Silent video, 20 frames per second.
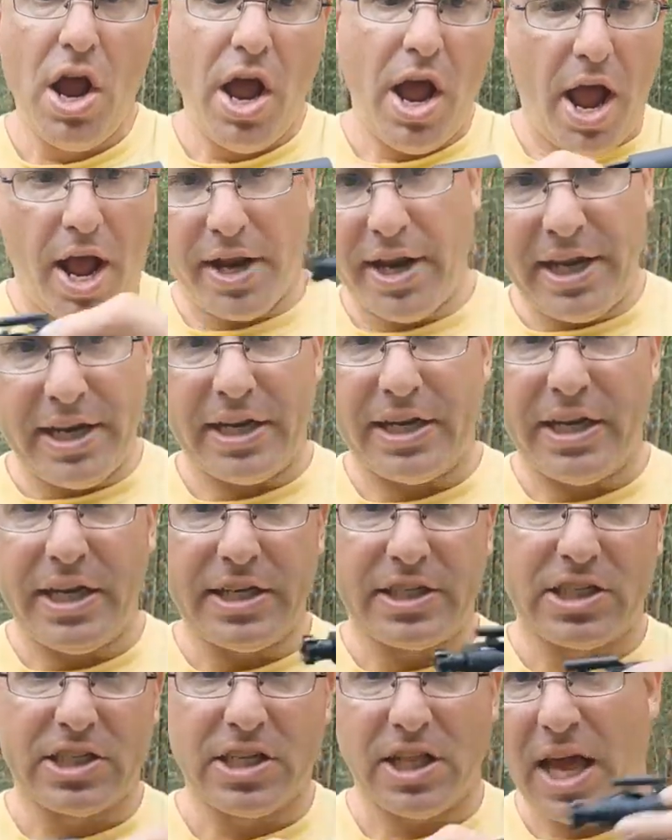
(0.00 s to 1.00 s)
and then
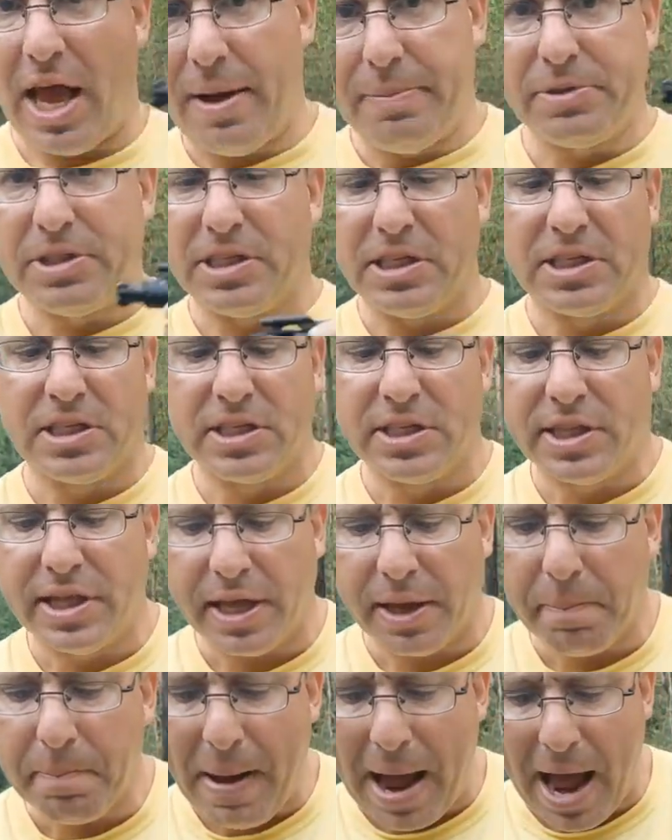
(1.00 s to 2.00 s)
it slams this
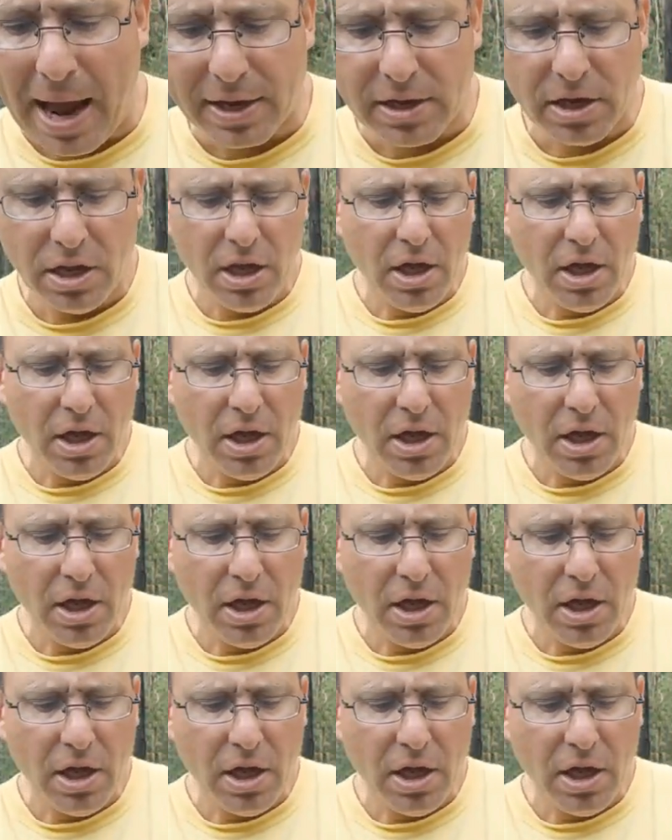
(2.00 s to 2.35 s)
thing back.